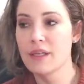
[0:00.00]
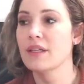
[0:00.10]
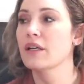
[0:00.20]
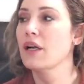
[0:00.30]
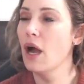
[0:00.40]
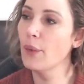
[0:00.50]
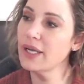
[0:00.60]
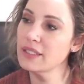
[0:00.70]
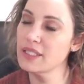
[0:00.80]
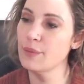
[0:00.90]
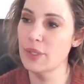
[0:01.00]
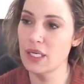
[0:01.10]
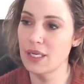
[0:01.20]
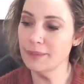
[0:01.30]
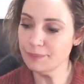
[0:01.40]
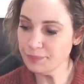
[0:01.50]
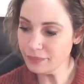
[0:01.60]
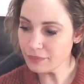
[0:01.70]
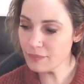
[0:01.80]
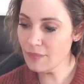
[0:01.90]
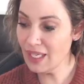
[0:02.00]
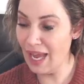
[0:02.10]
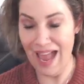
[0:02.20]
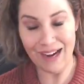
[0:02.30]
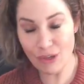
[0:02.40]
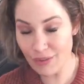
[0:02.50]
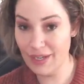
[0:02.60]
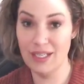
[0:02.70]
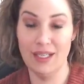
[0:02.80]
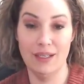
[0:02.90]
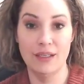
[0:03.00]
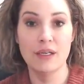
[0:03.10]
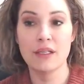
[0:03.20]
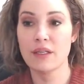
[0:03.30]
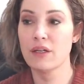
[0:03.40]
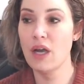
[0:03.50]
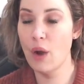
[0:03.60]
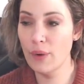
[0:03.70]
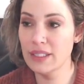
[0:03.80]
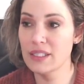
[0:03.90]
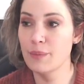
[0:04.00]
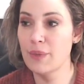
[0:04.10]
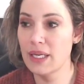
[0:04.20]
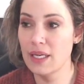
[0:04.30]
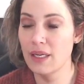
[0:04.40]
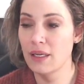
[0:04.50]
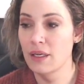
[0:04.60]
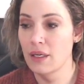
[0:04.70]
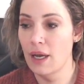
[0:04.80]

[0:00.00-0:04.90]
They're going to be aggravated. They're going to be,